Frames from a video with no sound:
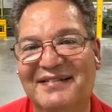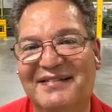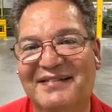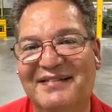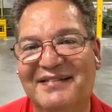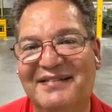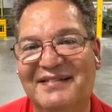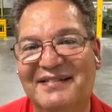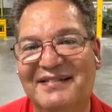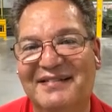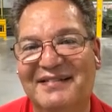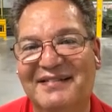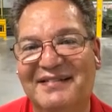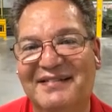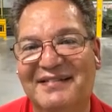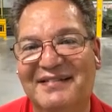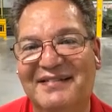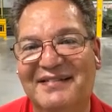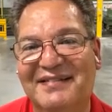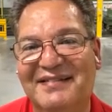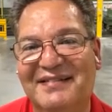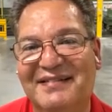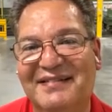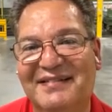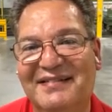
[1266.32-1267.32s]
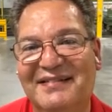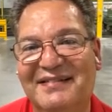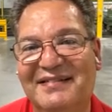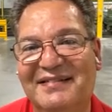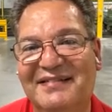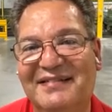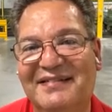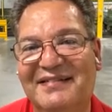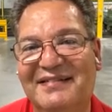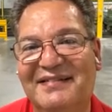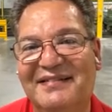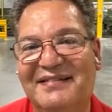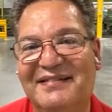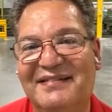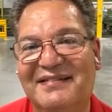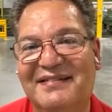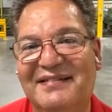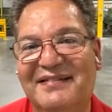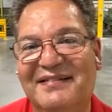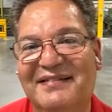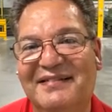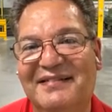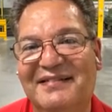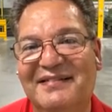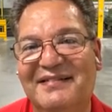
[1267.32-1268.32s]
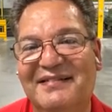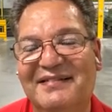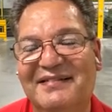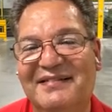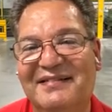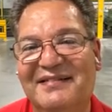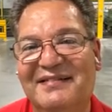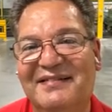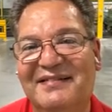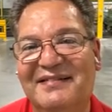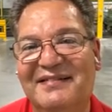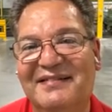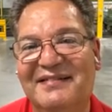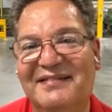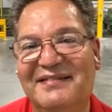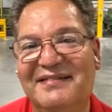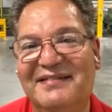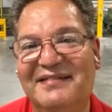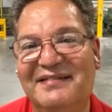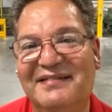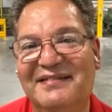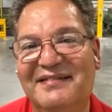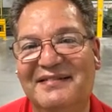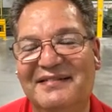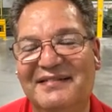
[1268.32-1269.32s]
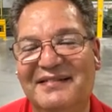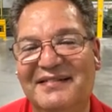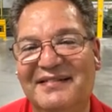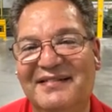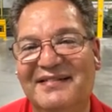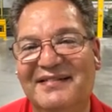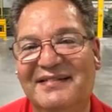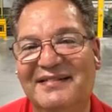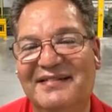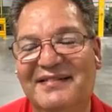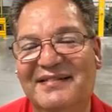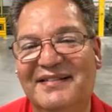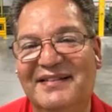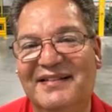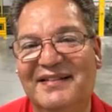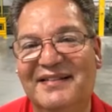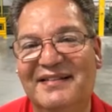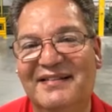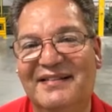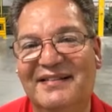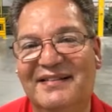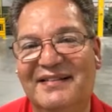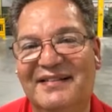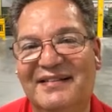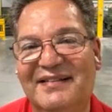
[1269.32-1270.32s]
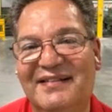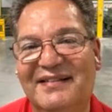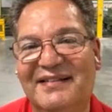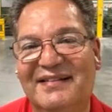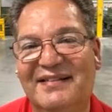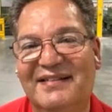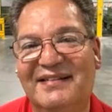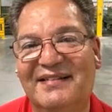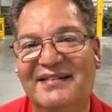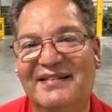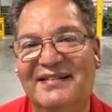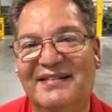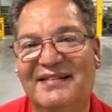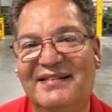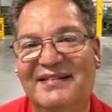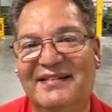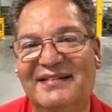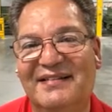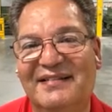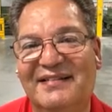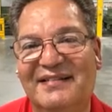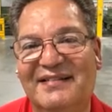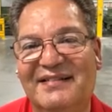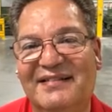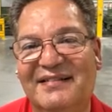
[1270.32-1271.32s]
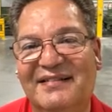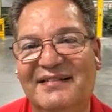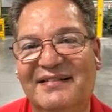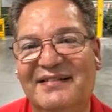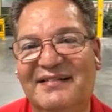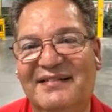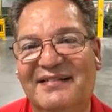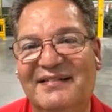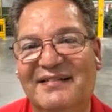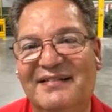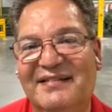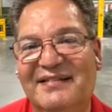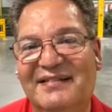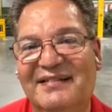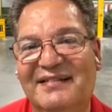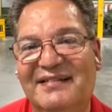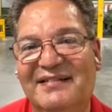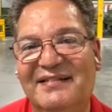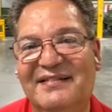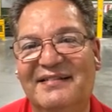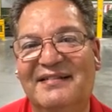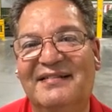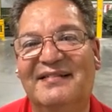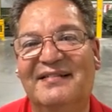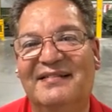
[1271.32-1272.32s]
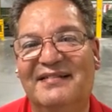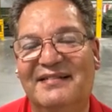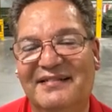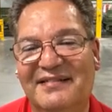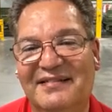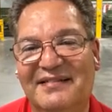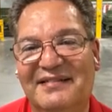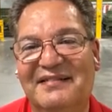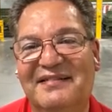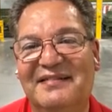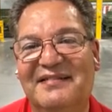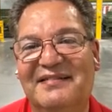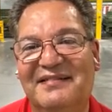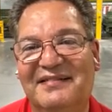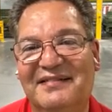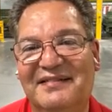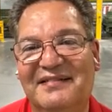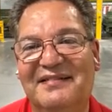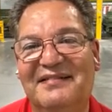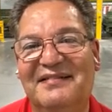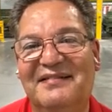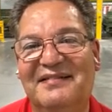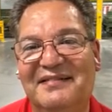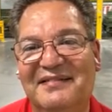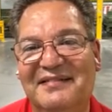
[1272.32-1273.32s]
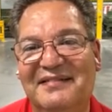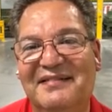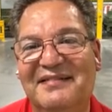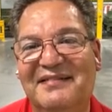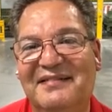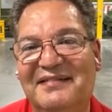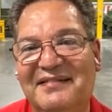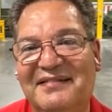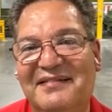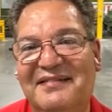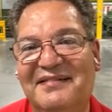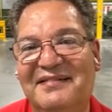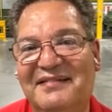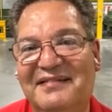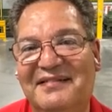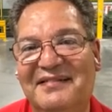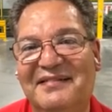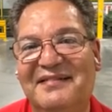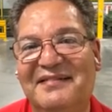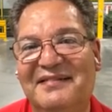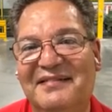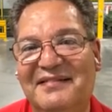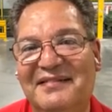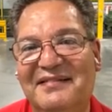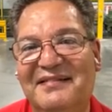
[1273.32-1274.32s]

This person isn't speaking.